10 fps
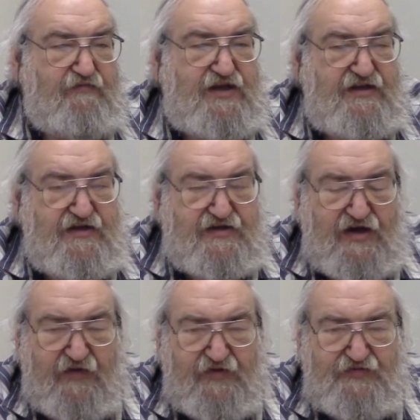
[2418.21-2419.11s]
Media
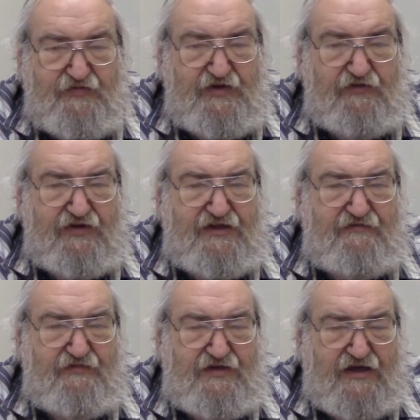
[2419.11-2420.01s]
coverage. Well, we
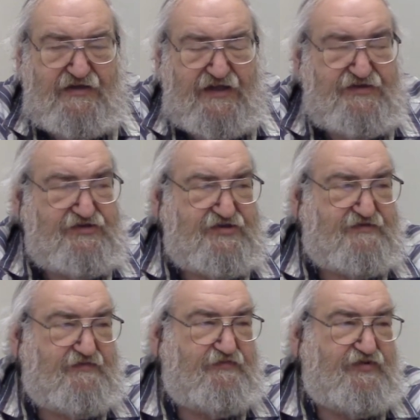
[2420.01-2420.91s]
only got to
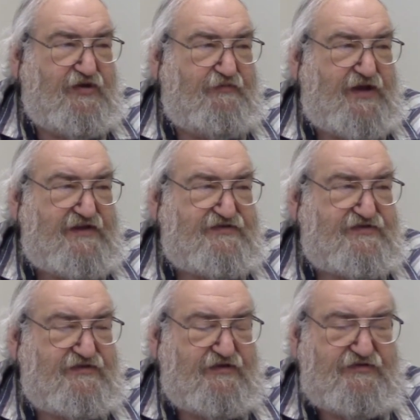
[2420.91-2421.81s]
just
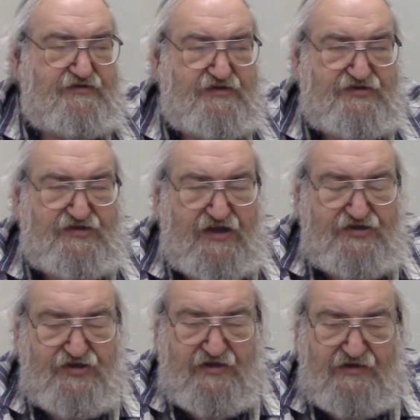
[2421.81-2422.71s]
just
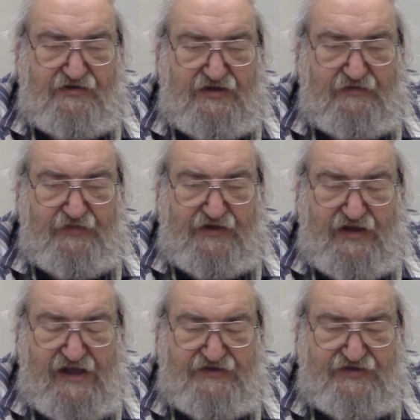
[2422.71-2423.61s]
touch on it a little bit
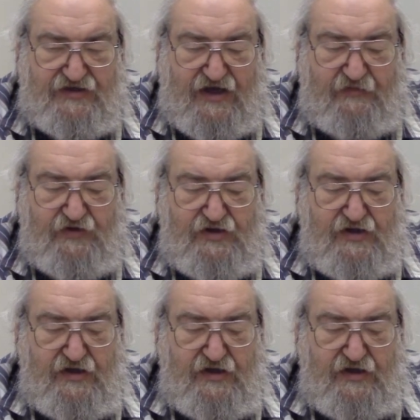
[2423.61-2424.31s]
last time.